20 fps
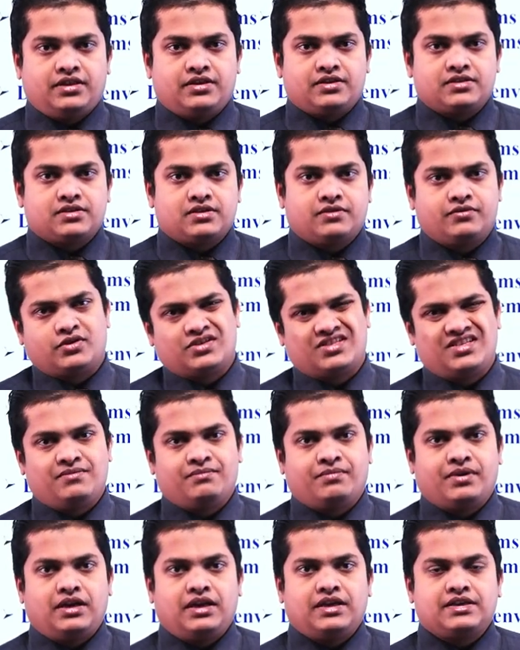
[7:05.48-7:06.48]
things. For a
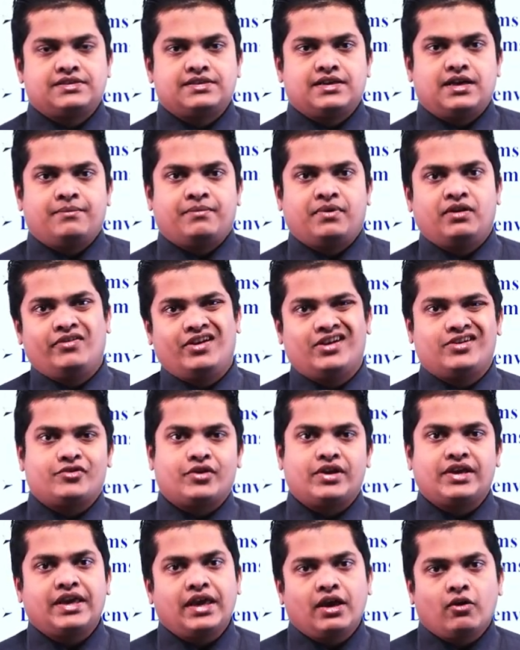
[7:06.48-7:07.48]
simple example, we are
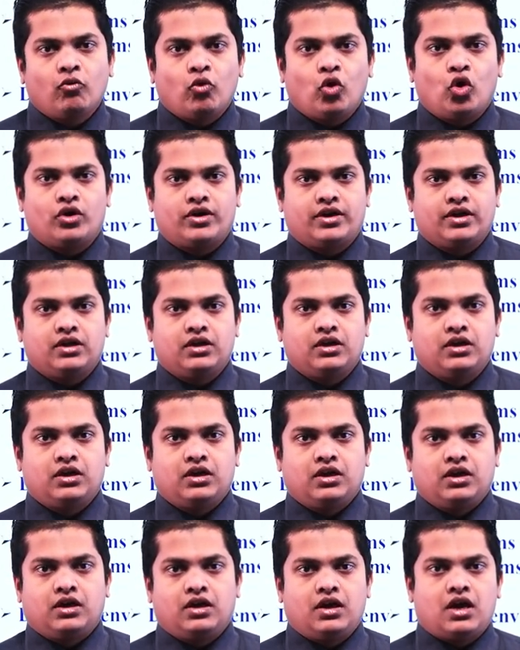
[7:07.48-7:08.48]
drinking water.
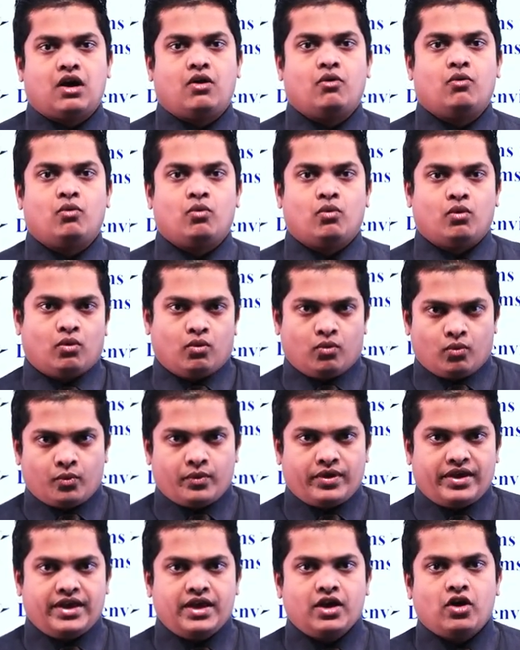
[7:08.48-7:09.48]
Now
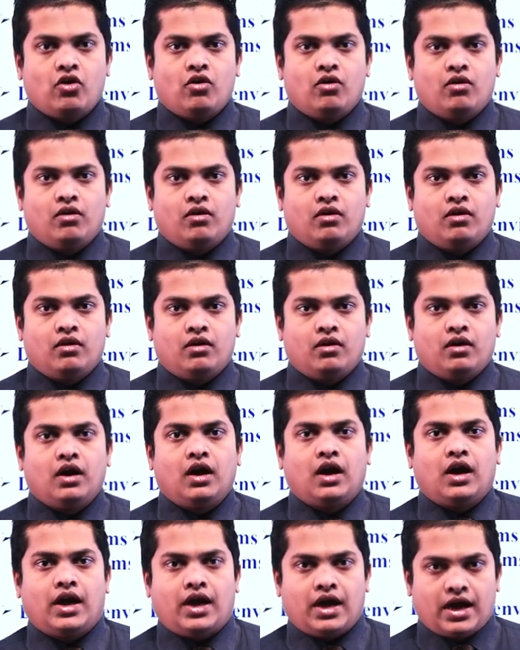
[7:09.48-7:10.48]
we,
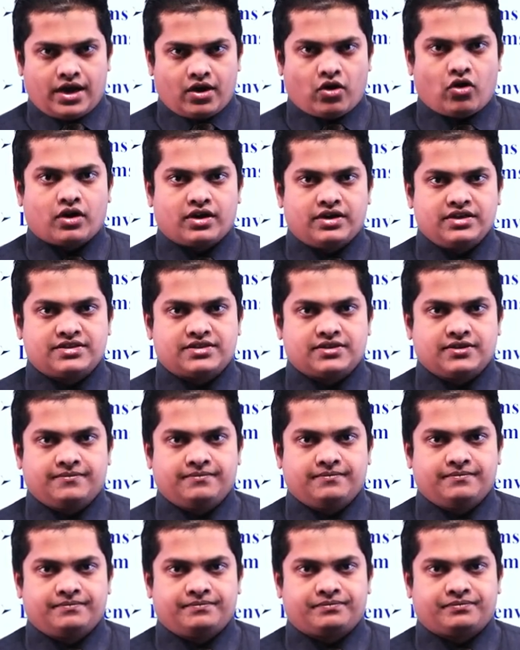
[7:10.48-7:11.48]
an
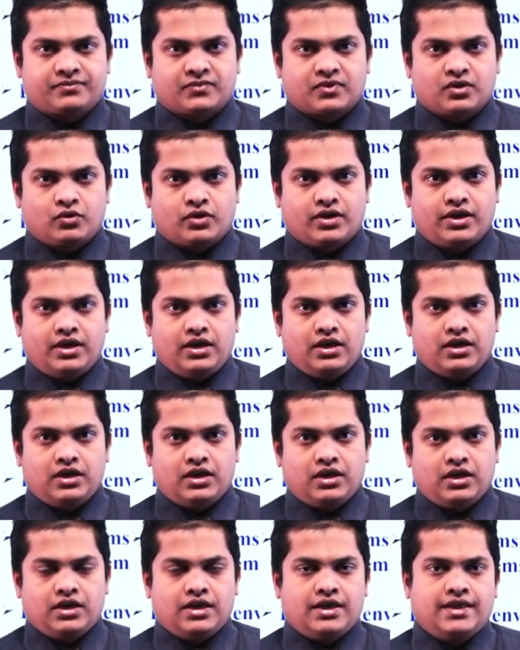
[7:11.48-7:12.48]
organism, okay,
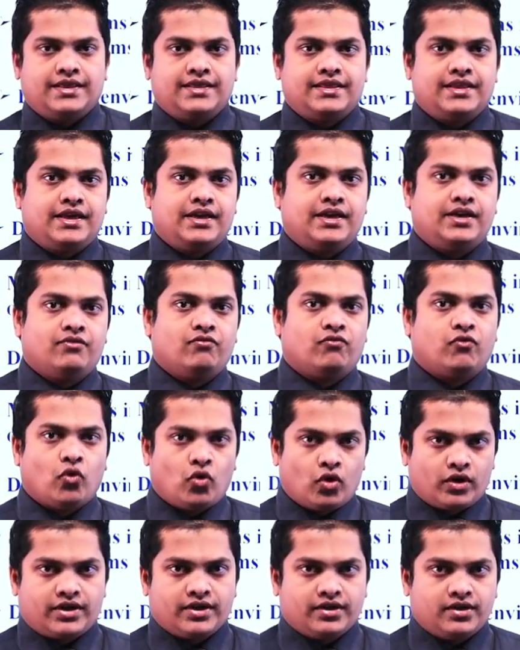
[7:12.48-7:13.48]
then
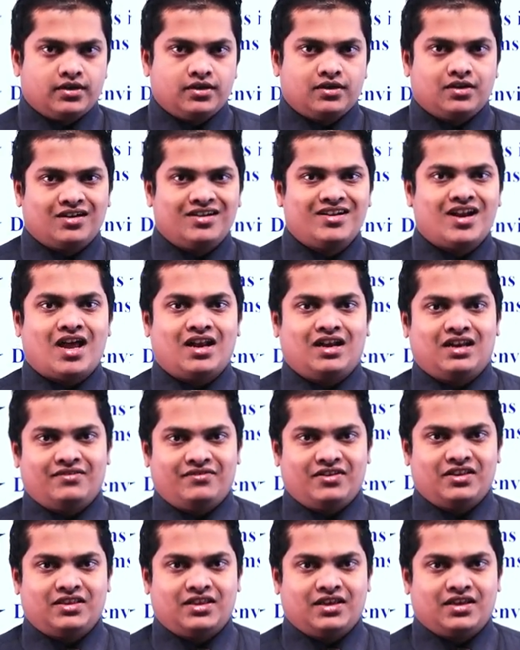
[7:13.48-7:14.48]
water, a
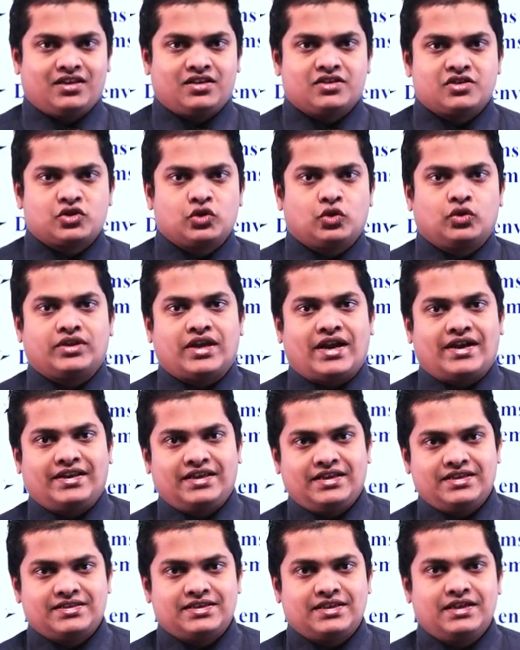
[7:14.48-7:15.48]
non-living thing. So that
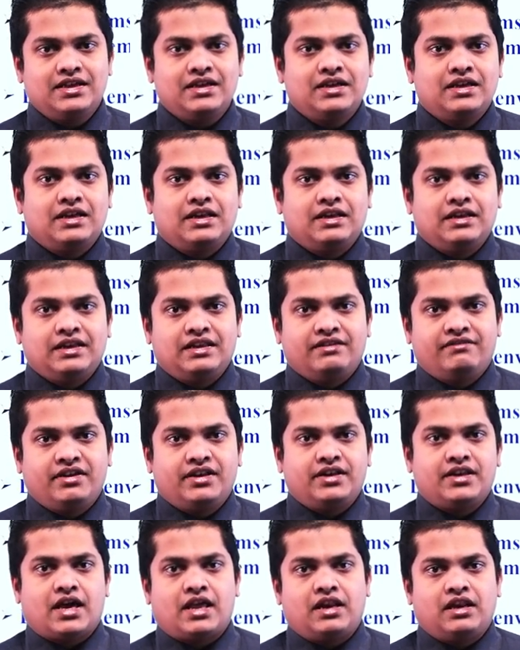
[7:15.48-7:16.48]
is a
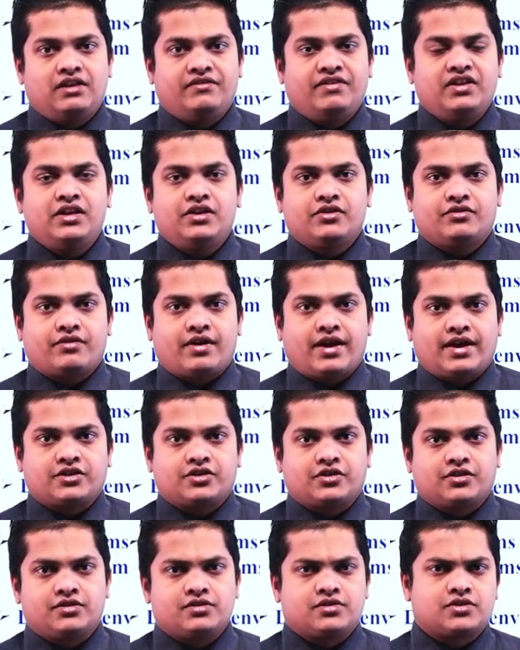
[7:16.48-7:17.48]
living non-living
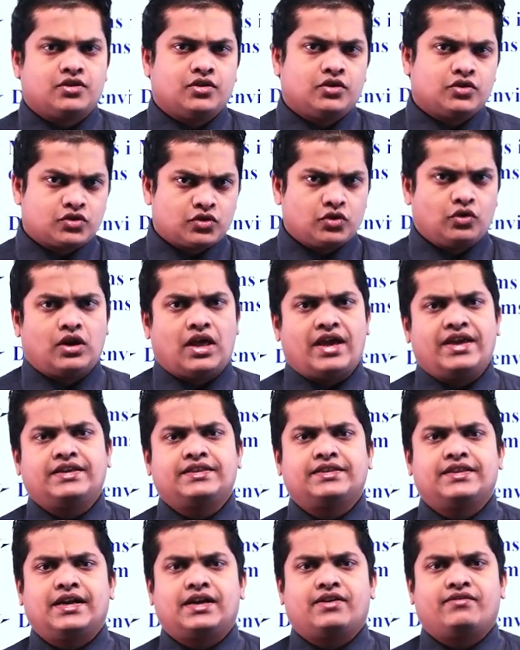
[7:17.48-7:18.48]
interactions. So
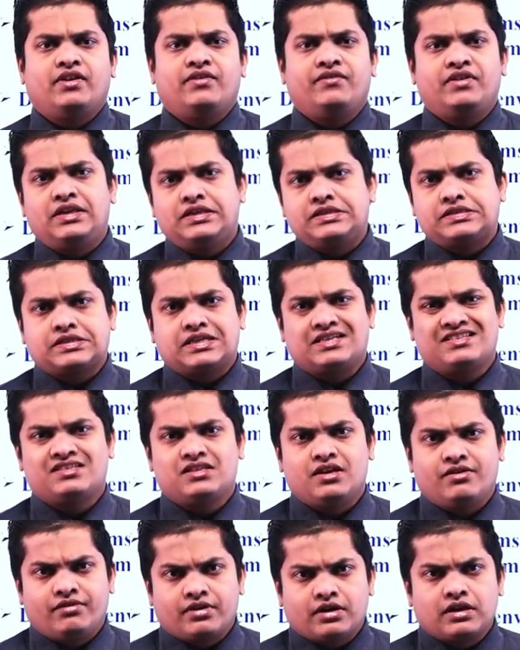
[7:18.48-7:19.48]
like that way we discuss
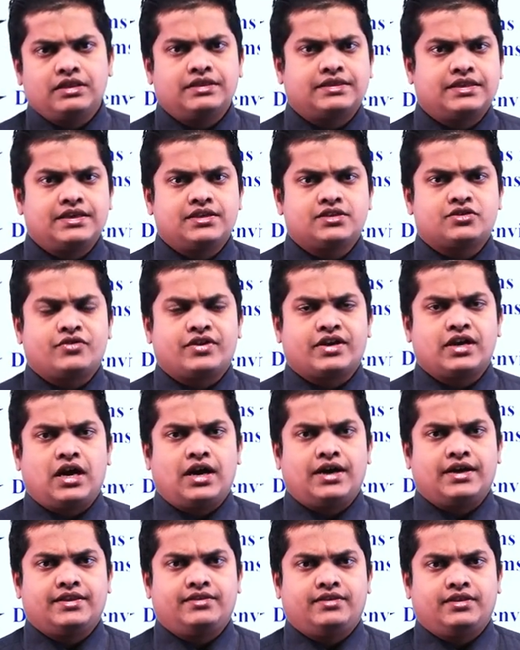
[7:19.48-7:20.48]
several things
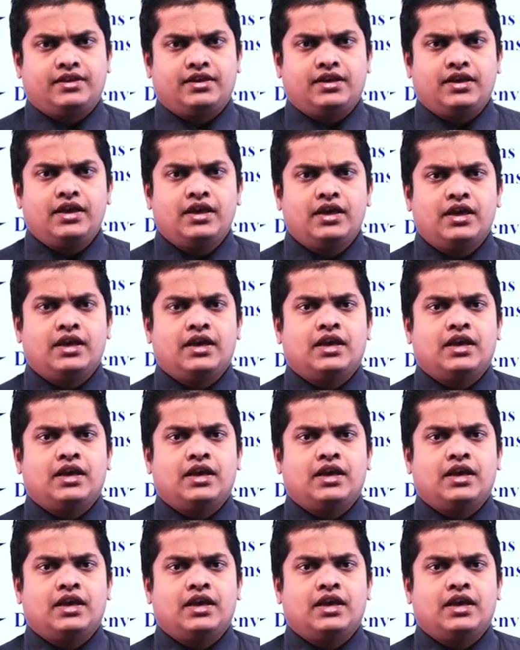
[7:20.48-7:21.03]
regarding the